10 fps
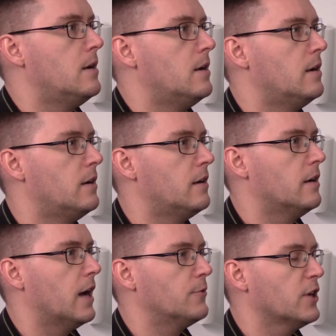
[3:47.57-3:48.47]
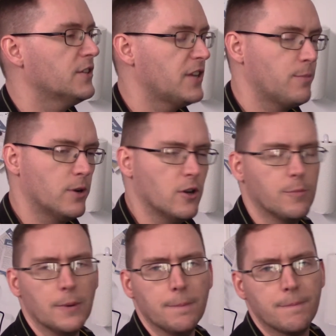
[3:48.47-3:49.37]
I'm trying to stay pretty
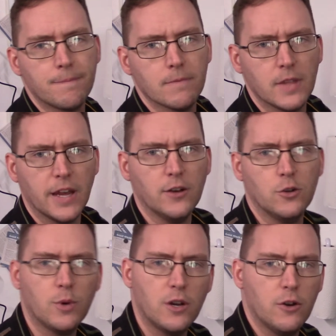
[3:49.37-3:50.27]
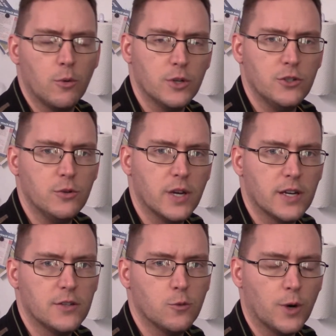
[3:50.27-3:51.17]
open. And I do want to know what you
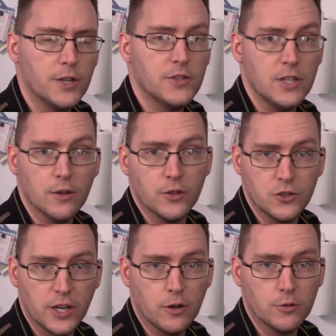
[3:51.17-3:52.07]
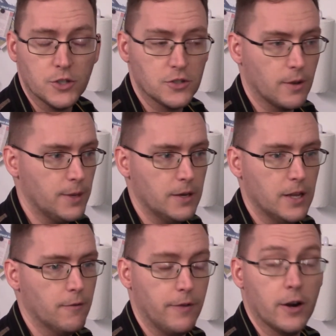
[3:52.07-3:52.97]
guys want to see on the channel. Just, I mean,
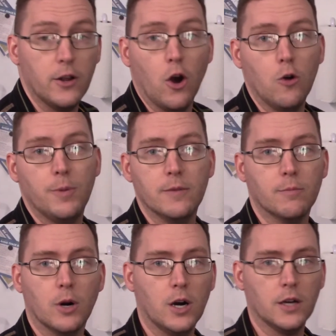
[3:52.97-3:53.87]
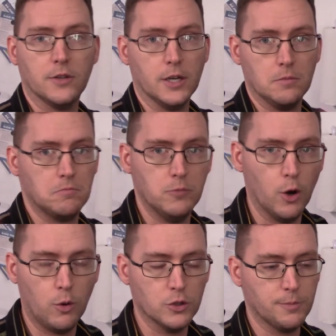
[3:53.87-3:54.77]
in a very open, broad, like
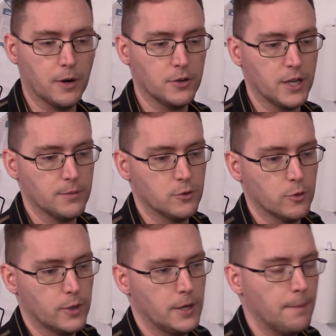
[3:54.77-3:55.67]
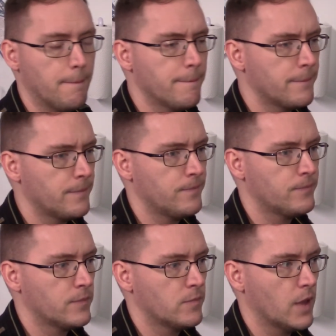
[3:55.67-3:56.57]
no holds bar type sort of way.
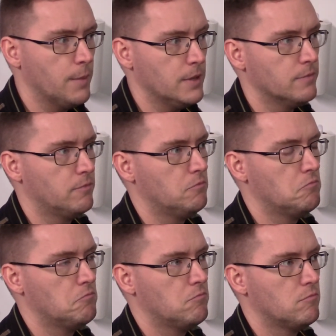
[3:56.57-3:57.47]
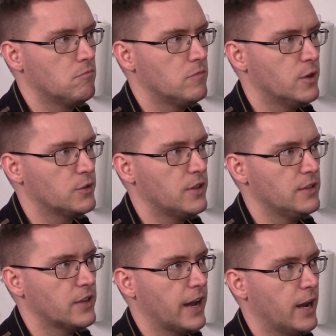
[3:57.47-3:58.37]
I mean, there's
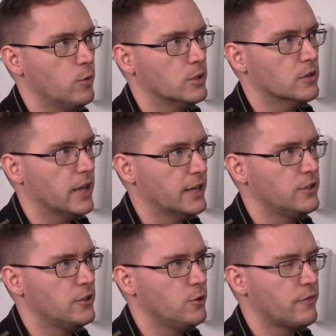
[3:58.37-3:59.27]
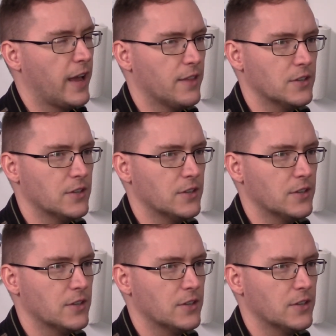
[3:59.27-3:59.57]
things that I would like to do if I had the